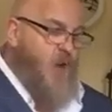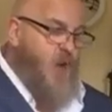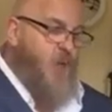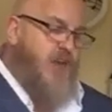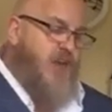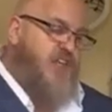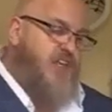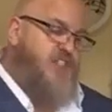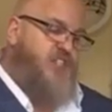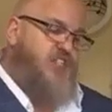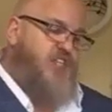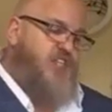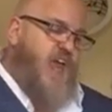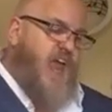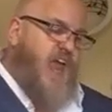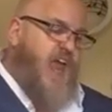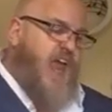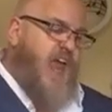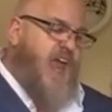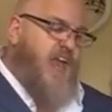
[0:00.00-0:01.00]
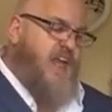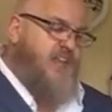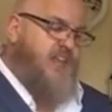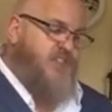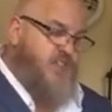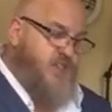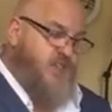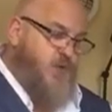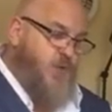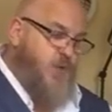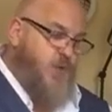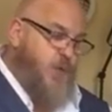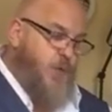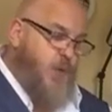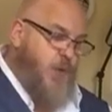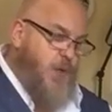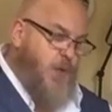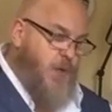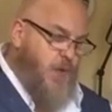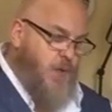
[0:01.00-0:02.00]
We can change the
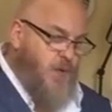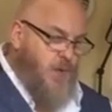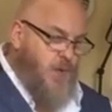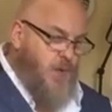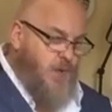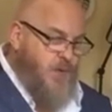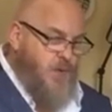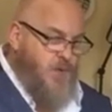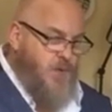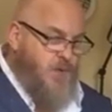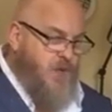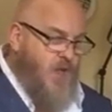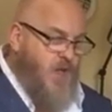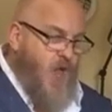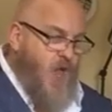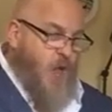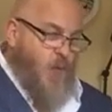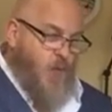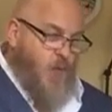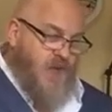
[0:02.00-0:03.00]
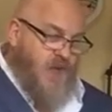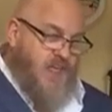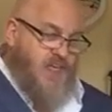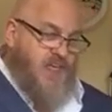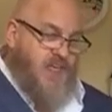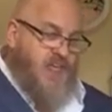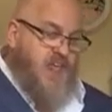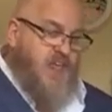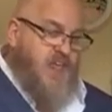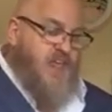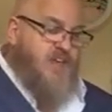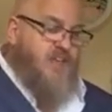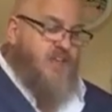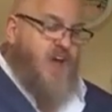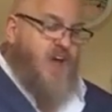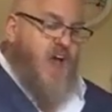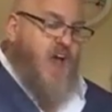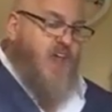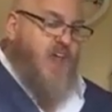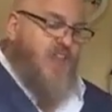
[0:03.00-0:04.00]
world. We can give
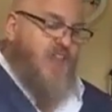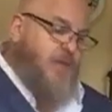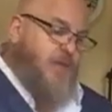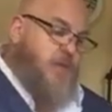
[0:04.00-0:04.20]
all that we